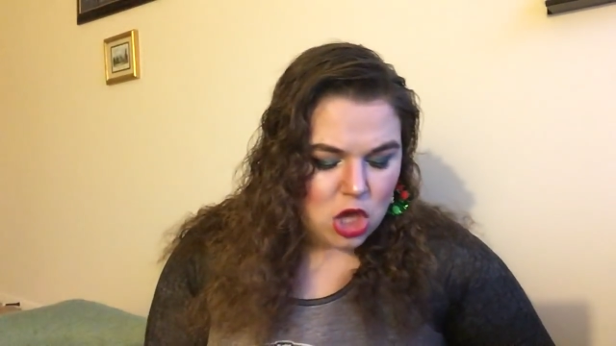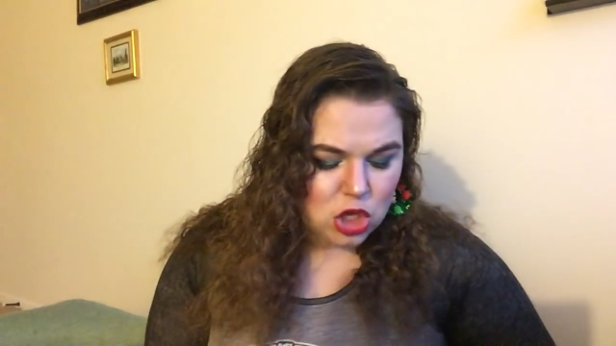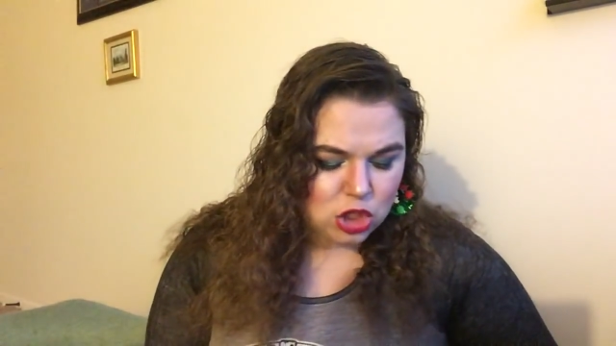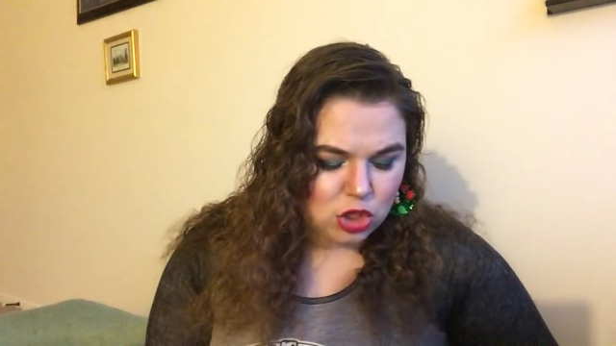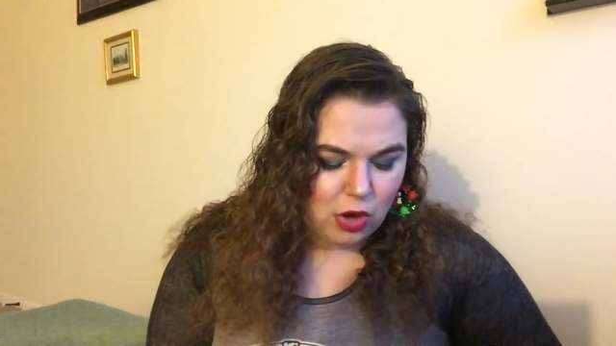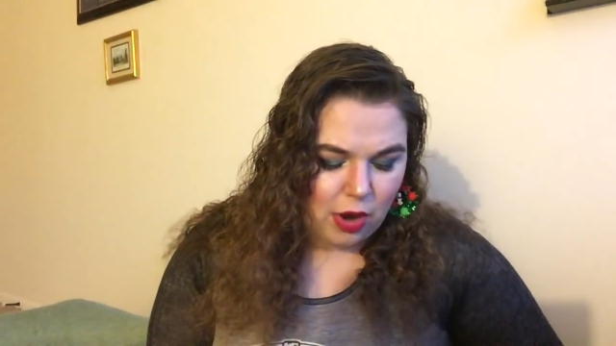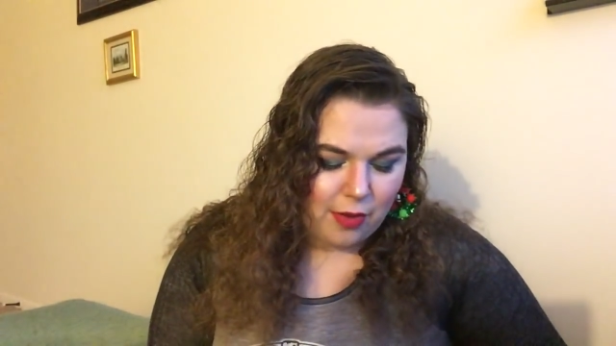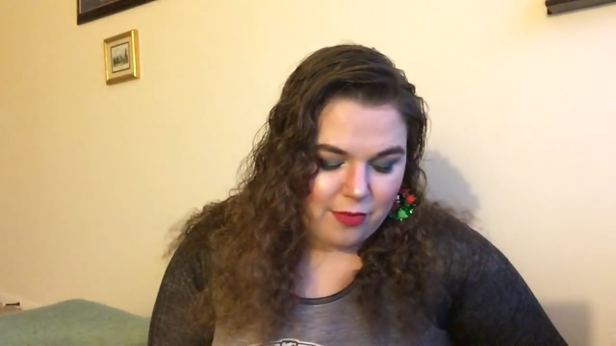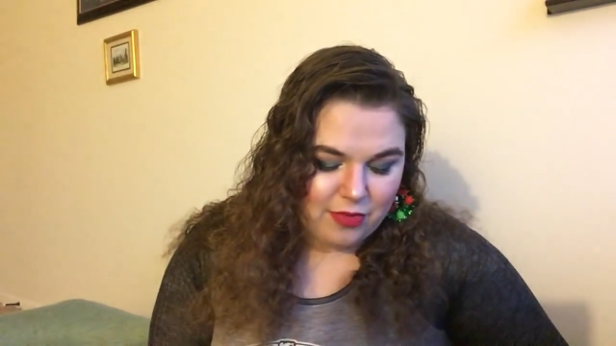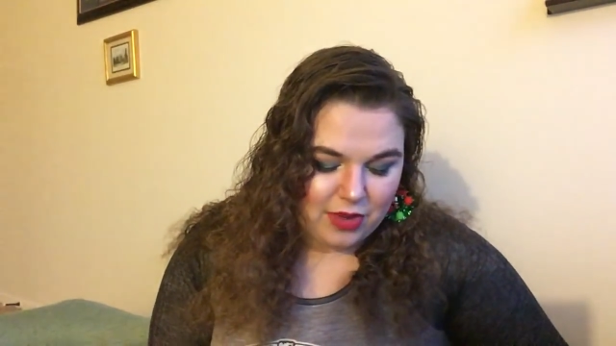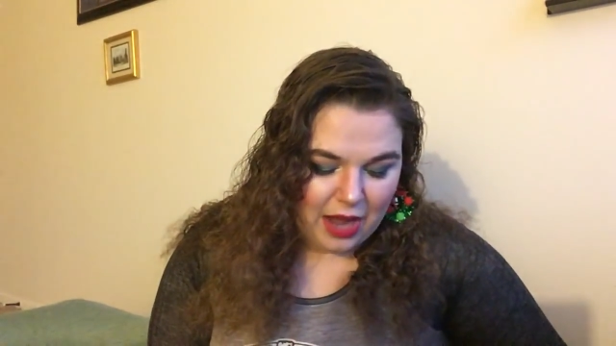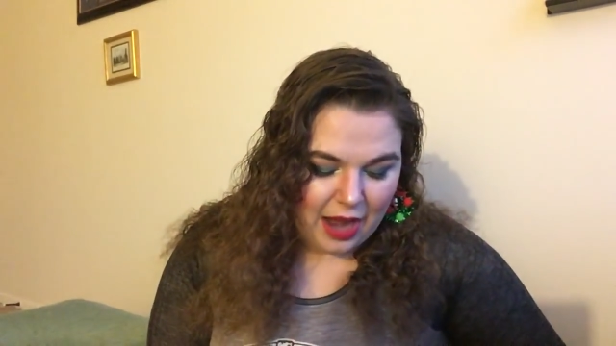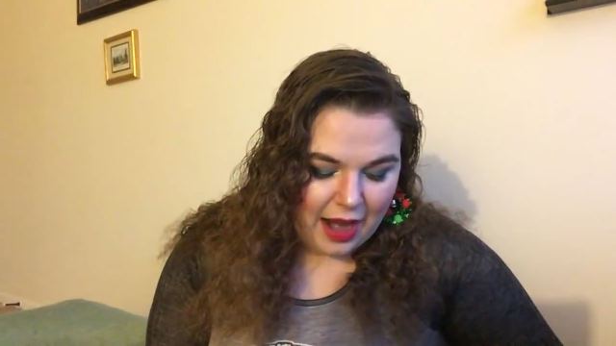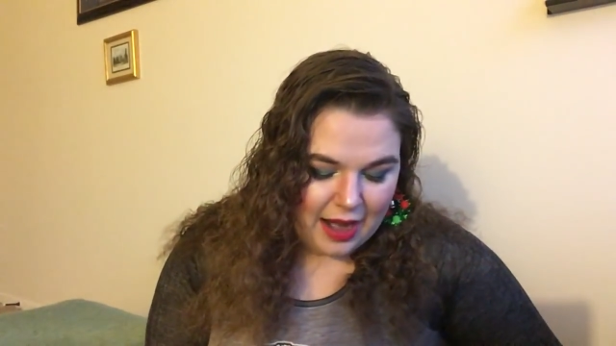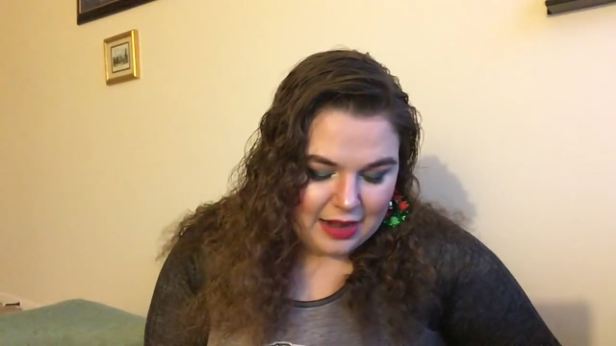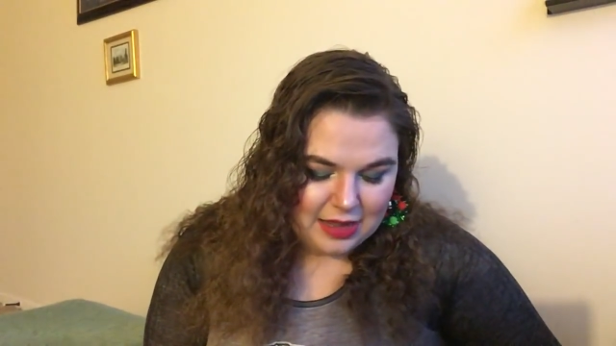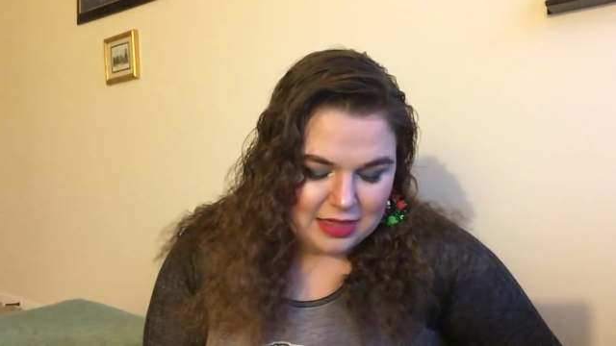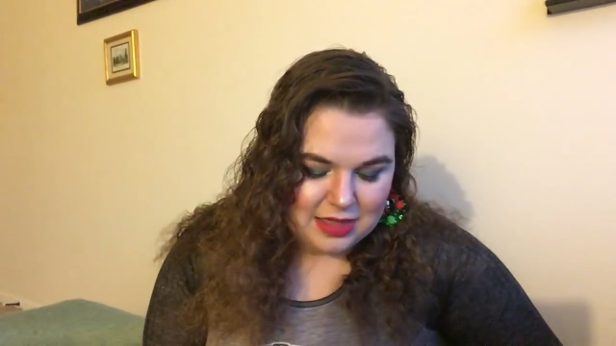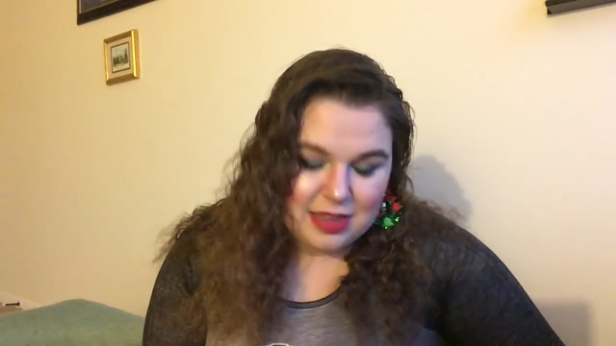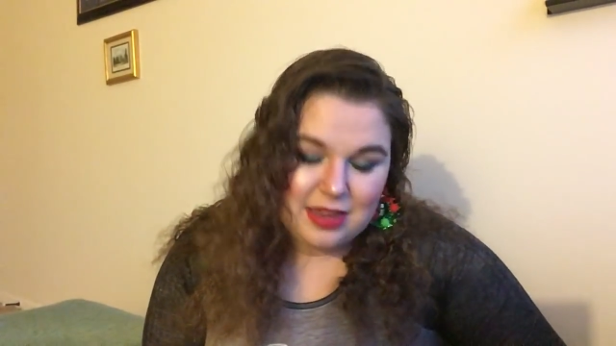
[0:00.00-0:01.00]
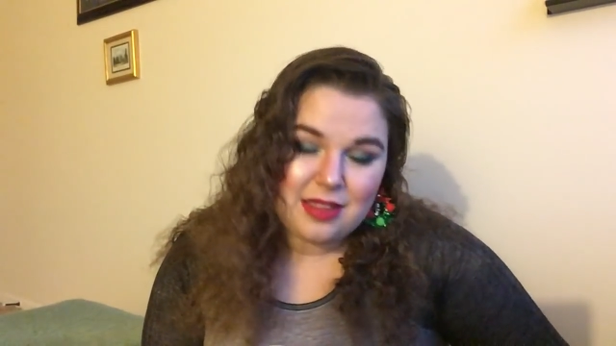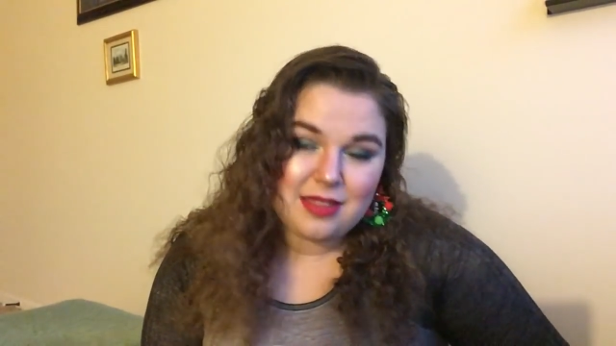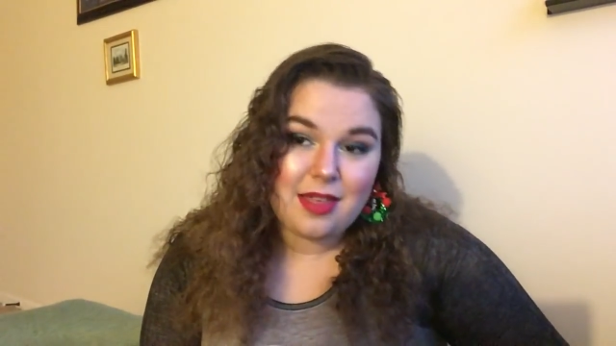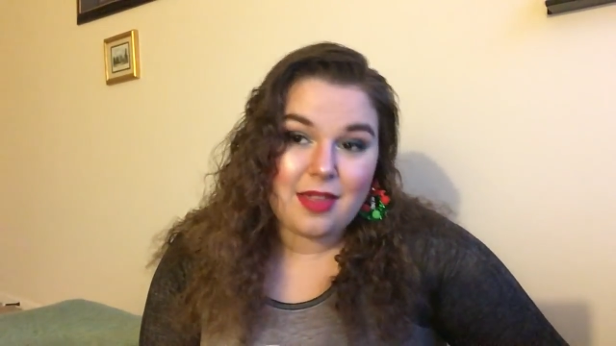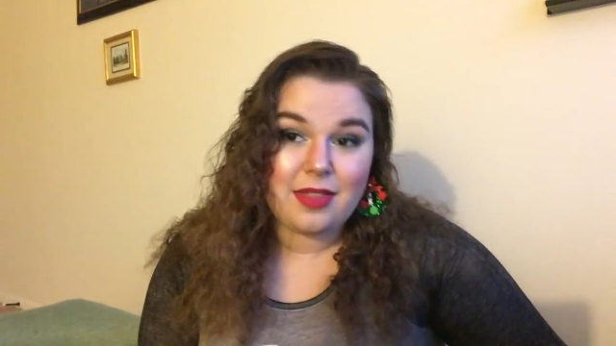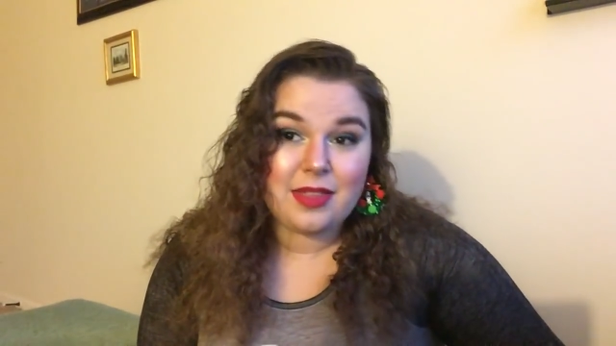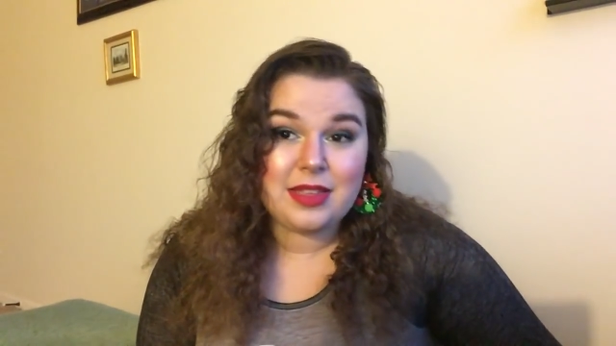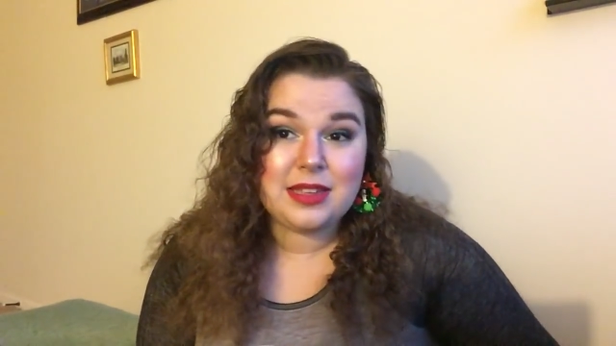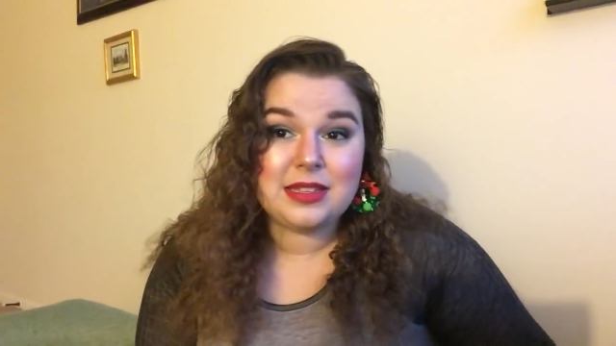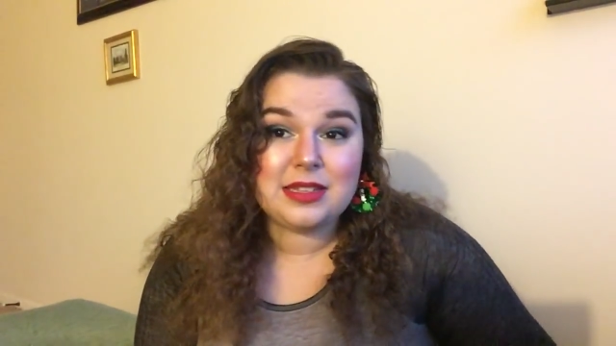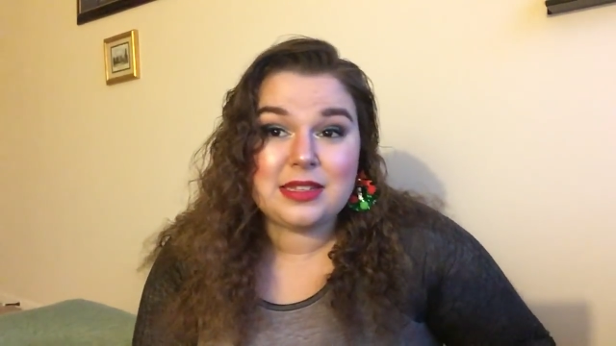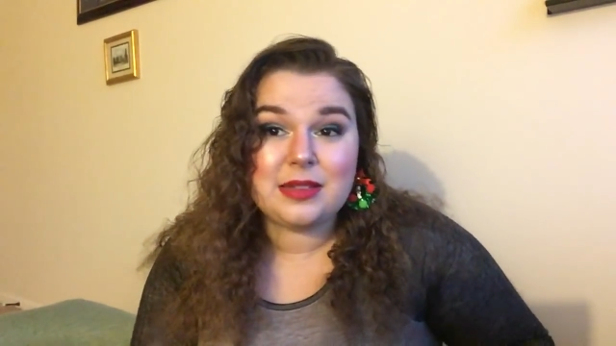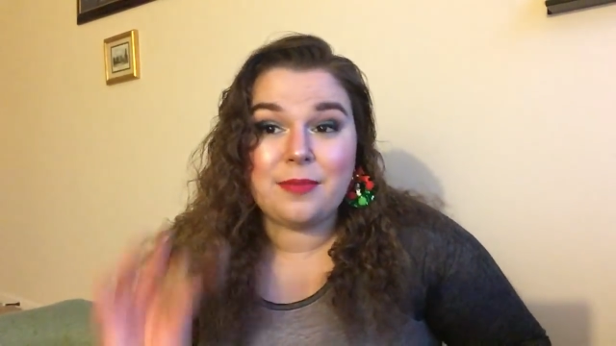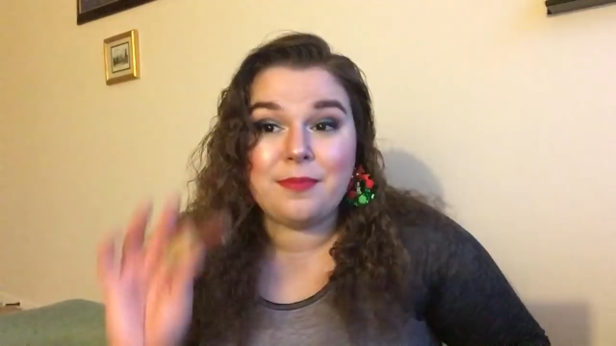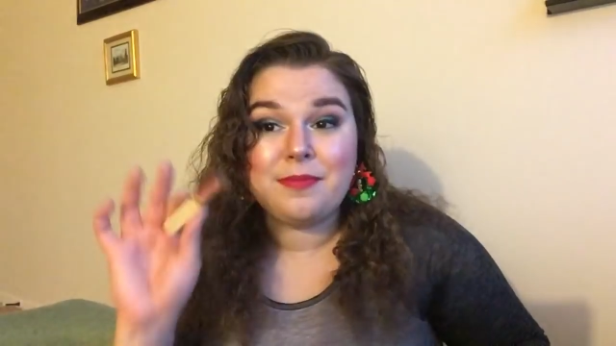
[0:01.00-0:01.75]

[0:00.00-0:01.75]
So I'm kind of thinking that these